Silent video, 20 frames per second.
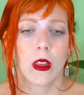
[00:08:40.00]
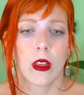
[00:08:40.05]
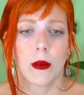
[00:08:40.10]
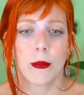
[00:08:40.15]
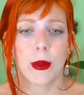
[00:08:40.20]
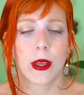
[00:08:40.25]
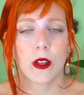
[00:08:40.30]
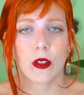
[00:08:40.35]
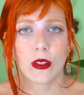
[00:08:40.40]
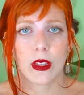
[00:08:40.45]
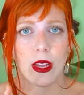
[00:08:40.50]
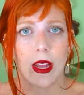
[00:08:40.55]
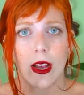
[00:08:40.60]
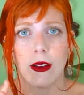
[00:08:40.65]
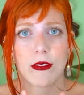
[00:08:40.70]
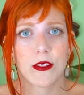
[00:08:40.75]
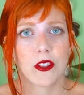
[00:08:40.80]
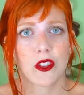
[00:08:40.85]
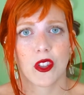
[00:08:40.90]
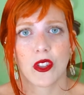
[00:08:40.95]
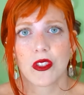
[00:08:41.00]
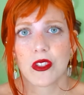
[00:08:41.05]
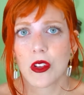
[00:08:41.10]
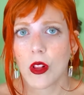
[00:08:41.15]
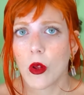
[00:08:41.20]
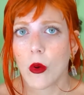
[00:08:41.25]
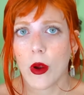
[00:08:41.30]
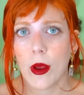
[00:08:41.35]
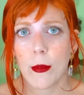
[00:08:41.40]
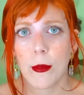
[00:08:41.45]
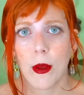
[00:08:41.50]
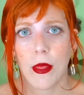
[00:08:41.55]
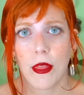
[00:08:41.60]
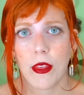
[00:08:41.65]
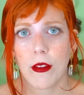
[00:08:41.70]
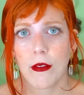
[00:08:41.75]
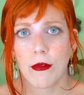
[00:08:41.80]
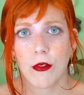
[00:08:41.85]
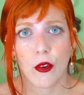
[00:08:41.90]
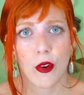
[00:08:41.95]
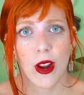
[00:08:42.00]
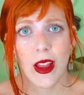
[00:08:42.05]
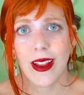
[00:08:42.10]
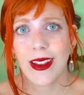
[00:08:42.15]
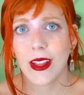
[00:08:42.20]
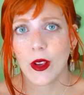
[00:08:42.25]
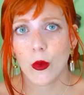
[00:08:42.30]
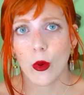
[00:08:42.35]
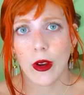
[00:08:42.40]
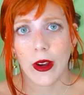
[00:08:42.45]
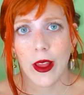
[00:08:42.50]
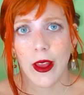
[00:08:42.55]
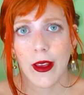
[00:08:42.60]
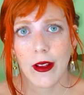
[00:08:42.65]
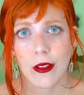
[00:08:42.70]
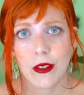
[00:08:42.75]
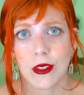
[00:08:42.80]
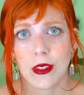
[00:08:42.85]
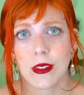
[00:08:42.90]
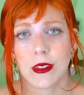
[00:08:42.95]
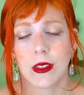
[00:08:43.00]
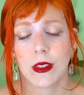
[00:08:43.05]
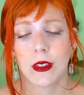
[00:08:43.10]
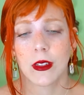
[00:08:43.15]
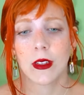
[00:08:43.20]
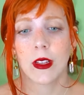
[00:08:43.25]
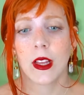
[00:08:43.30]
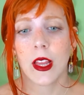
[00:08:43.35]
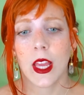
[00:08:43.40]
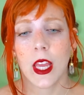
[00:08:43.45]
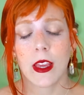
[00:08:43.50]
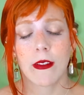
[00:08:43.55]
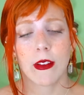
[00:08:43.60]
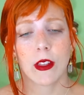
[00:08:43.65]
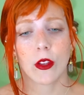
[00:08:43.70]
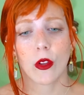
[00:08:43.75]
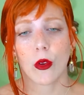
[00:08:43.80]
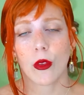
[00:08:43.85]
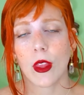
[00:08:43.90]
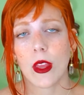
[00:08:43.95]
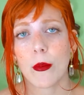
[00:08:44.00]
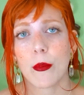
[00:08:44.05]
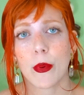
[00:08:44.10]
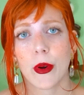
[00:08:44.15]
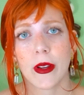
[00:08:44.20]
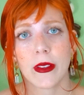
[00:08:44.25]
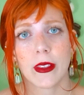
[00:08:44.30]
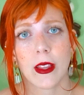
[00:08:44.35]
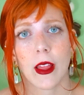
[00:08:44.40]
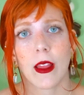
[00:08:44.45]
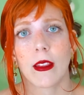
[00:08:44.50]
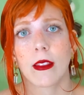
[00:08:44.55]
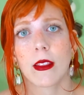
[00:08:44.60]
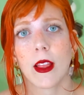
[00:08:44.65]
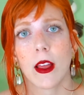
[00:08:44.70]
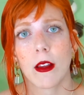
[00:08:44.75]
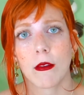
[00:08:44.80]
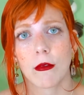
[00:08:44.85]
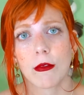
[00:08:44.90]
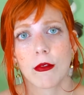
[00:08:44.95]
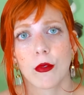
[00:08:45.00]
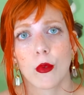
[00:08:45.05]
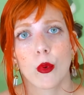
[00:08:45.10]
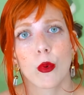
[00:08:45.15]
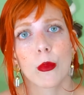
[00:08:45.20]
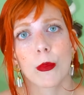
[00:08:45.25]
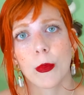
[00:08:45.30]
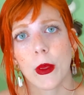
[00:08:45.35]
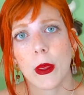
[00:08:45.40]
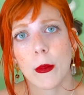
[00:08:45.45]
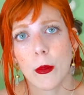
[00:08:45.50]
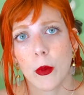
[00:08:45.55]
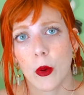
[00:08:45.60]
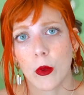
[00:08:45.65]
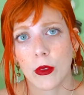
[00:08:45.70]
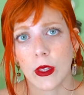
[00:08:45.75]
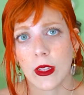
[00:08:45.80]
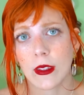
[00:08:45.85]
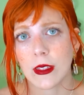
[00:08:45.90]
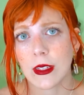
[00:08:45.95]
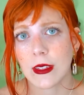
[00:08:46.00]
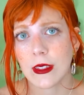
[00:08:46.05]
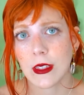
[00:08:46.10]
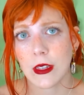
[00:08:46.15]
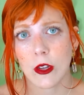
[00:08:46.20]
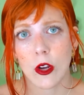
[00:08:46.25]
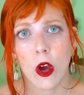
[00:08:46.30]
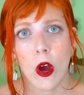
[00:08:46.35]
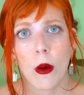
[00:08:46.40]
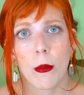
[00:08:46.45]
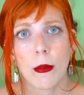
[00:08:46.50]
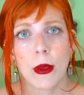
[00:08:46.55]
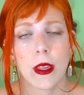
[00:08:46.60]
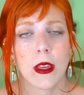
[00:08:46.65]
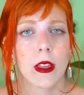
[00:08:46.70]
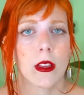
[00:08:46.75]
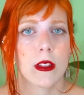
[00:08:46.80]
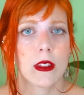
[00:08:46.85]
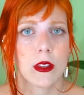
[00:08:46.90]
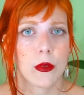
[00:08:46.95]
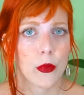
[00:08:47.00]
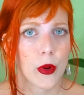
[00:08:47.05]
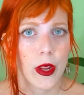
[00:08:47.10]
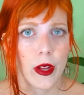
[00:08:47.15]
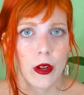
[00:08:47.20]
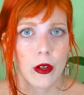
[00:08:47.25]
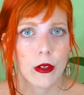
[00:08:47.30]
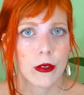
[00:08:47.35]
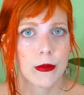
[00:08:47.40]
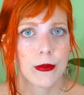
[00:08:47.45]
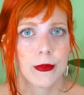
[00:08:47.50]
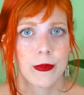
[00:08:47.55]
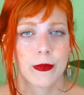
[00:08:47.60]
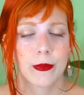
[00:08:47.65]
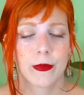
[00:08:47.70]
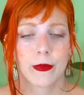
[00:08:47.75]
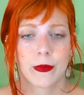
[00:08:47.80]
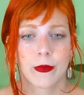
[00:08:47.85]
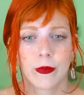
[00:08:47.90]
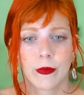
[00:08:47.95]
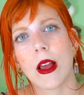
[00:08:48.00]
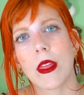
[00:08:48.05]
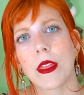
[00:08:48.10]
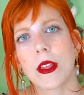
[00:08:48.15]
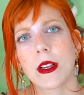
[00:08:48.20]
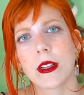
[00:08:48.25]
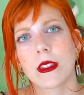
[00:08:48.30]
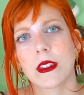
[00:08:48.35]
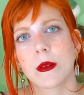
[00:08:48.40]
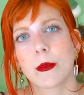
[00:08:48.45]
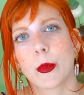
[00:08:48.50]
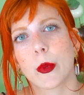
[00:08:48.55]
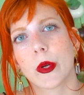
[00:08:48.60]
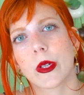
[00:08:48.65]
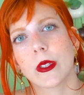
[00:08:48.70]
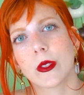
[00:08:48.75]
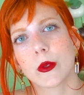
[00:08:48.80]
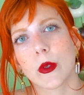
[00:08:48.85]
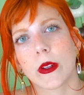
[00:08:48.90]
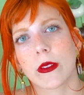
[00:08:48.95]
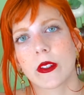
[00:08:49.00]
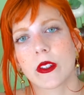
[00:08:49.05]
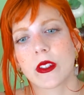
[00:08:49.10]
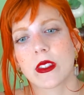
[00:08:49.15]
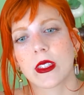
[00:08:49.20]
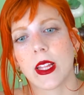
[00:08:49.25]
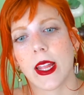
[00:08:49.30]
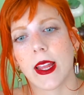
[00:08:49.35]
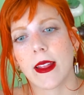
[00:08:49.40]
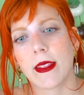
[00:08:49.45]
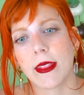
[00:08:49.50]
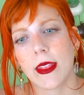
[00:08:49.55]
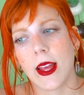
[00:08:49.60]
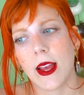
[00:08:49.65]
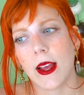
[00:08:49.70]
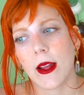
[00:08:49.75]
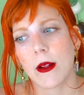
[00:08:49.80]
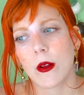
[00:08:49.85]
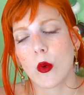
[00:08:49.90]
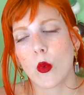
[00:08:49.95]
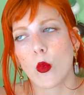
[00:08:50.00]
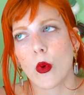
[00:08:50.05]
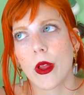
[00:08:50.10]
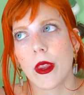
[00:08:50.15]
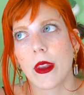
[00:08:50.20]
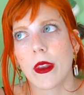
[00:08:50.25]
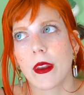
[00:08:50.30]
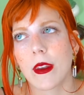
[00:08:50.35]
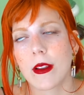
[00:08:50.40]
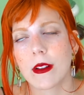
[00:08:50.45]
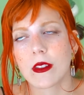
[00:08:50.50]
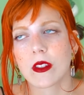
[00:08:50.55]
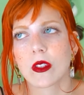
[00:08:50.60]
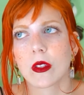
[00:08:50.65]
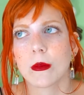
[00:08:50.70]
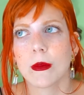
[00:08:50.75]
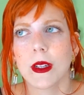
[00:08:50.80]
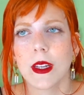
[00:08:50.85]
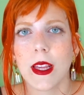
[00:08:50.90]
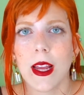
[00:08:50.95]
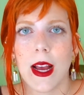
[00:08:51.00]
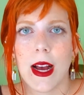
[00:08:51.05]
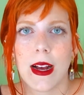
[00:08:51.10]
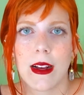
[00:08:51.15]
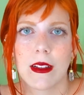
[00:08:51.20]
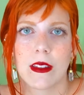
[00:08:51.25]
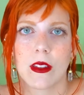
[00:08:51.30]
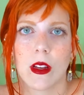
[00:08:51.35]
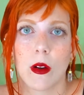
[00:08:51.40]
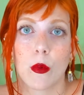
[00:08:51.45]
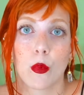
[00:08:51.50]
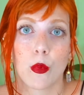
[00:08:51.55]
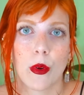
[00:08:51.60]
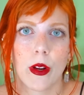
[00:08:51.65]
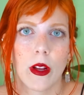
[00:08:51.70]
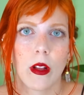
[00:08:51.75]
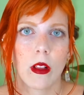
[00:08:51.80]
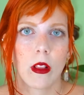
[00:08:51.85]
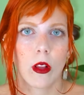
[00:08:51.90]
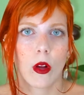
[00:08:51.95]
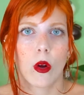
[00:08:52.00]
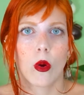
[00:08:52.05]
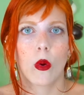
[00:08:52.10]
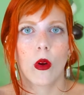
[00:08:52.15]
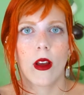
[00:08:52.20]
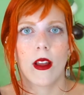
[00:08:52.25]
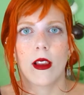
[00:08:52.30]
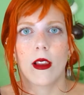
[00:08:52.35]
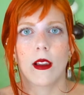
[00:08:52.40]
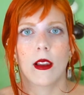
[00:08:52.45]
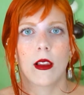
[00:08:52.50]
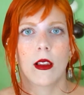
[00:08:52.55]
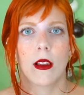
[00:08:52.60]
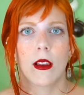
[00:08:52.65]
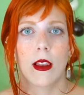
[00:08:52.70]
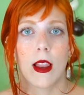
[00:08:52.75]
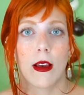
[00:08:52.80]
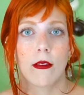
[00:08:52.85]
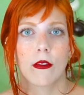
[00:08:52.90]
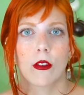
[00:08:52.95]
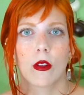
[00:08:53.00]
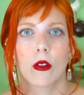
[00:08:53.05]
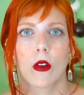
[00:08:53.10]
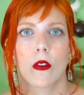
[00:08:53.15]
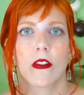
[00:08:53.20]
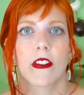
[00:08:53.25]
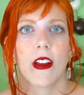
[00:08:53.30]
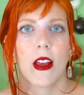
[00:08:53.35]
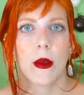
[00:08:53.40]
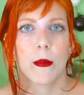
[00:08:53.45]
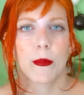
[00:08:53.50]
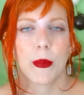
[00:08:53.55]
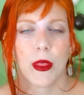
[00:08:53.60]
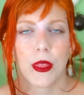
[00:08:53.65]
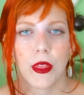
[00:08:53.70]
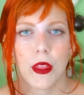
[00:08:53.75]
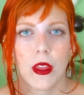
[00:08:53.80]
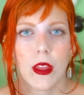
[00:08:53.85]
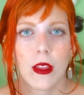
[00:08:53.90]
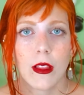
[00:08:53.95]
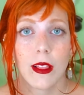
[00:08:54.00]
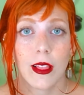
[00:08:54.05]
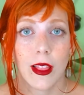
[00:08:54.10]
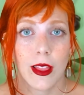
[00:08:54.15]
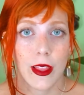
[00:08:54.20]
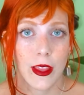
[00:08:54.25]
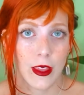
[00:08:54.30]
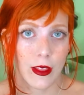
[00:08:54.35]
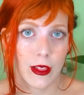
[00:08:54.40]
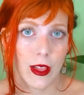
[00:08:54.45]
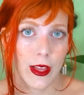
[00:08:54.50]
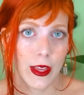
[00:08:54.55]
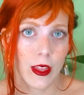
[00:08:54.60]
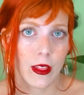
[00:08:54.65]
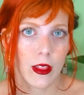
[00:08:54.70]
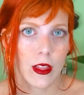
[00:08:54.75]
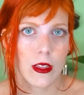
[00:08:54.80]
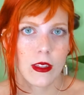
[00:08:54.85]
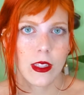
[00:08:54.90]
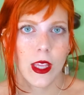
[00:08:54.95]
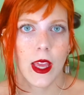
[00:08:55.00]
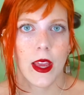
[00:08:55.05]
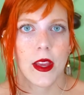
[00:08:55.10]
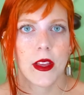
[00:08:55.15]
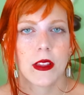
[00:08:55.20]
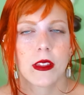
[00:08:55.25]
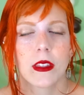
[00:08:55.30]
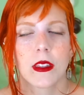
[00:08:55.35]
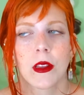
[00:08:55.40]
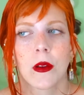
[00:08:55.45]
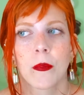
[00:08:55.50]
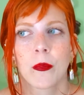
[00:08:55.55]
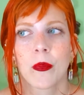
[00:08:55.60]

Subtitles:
because they have such low empathy for anyone else. Even though they pretend and fool people, that does not mean it's real. I think it's important to understand that when somebody has a real low level of empathy, like in this case,